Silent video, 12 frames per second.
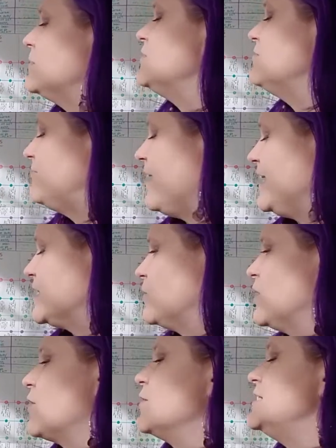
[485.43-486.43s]
to face
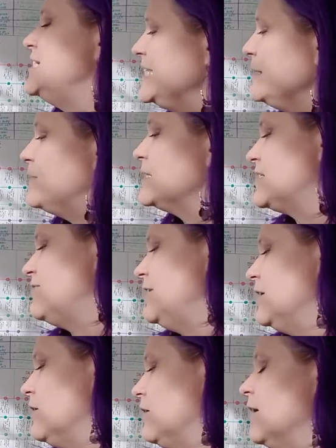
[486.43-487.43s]
with her deepest
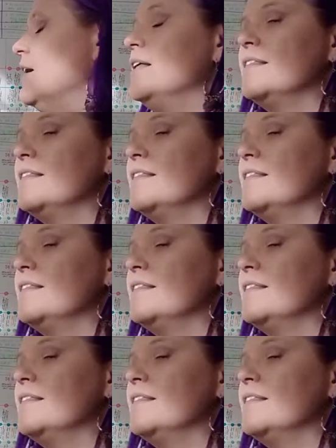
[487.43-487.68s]
fear.